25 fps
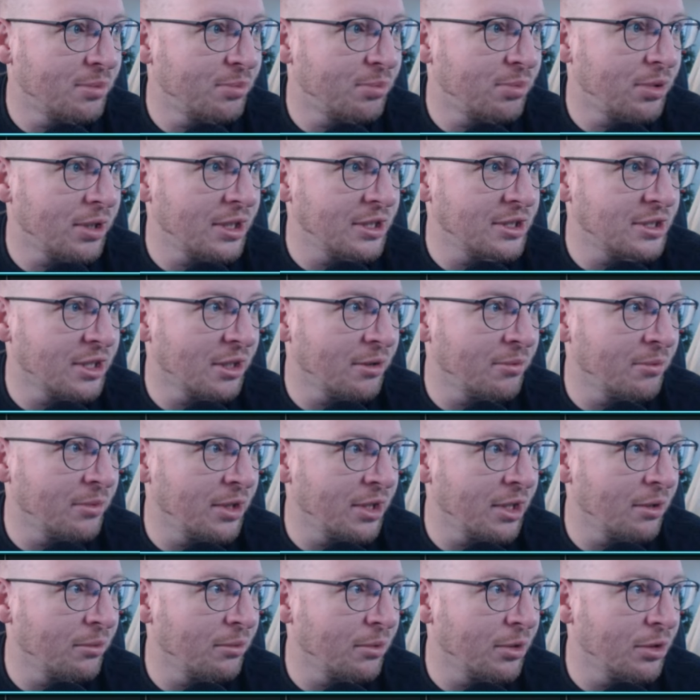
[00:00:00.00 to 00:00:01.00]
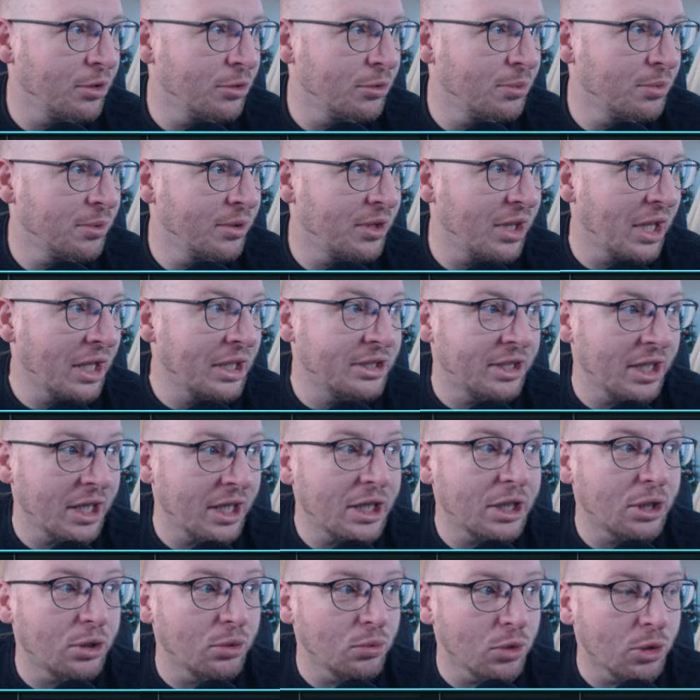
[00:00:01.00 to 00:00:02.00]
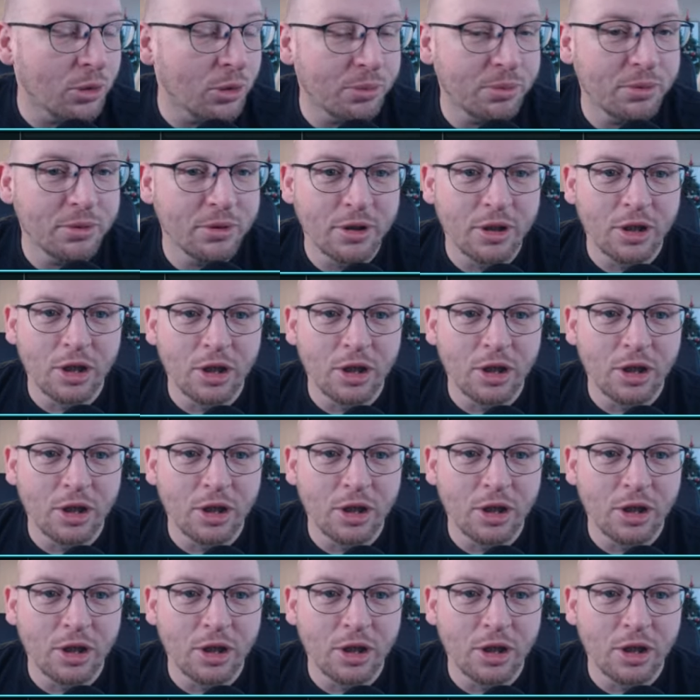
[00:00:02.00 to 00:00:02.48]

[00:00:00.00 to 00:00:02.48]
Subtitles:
Please tell me they went up. They did go up.